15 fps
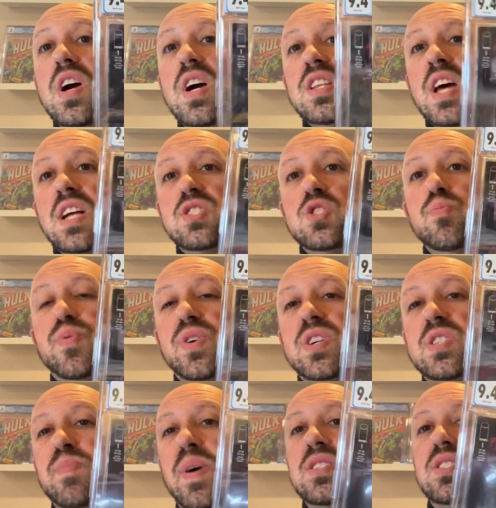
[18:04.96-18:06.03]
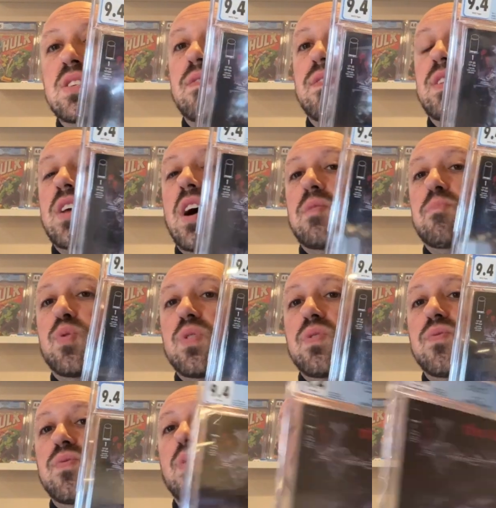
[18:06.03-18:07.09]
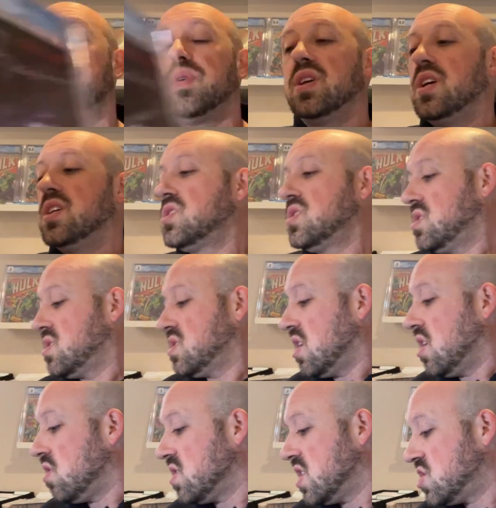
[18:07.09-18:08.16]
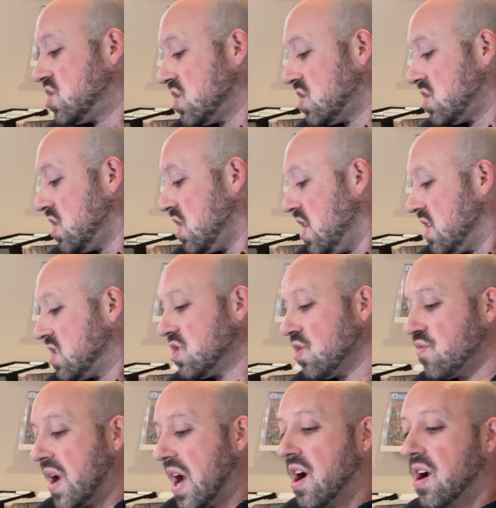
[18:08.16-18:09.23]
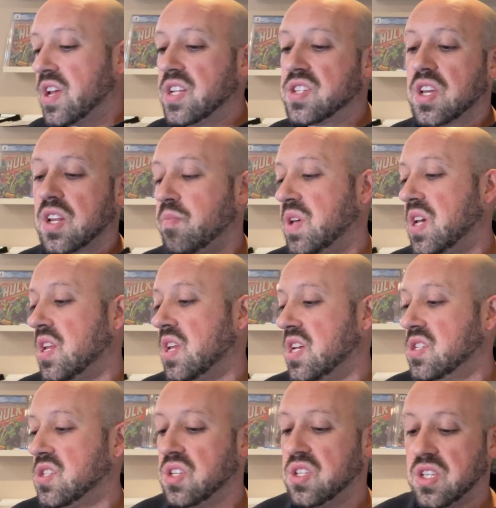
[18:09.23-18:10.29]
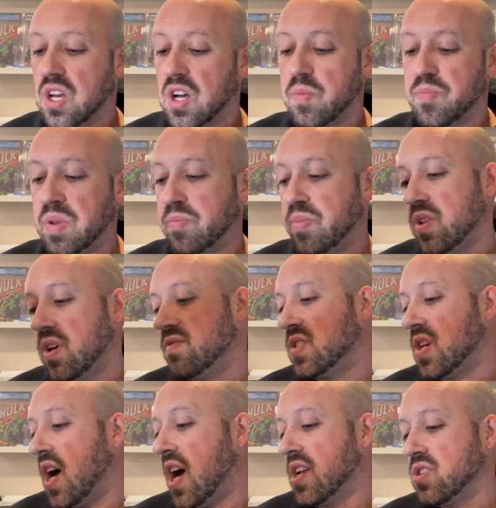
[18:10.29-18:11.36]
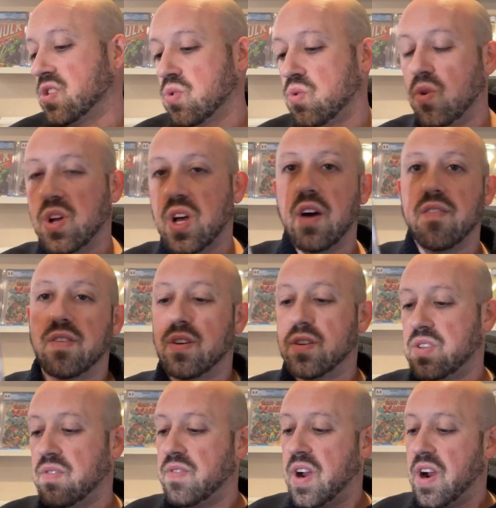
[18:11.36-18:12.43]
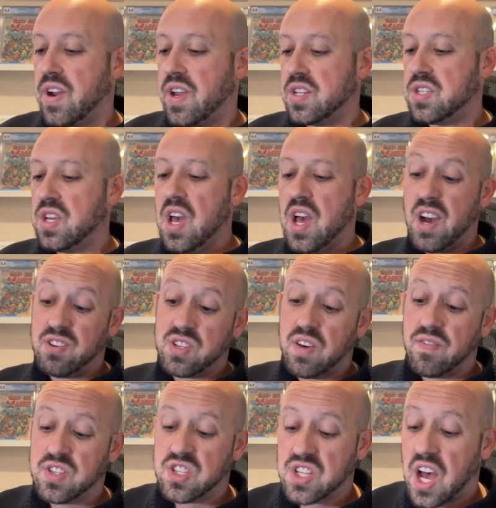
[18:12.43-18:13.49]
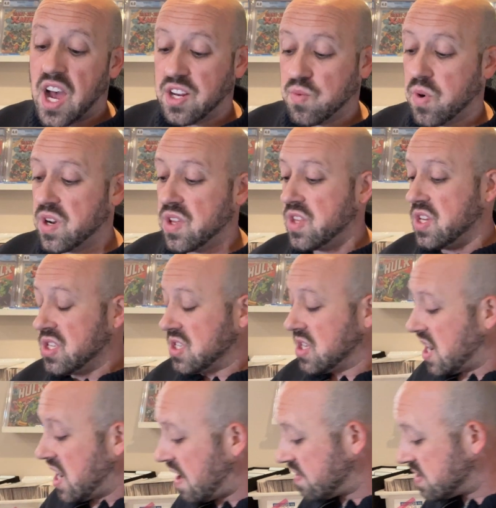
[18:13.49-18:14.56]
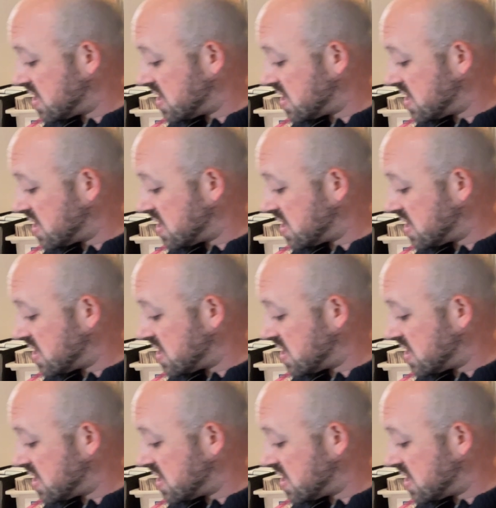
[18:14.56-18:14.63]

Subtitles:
Not super expensive at 9.4, but it's still, it's the rarity. It's going to be an easy sell. People love Todd. It's a cool cover. It's a variant. I also have a signed one of this that I have to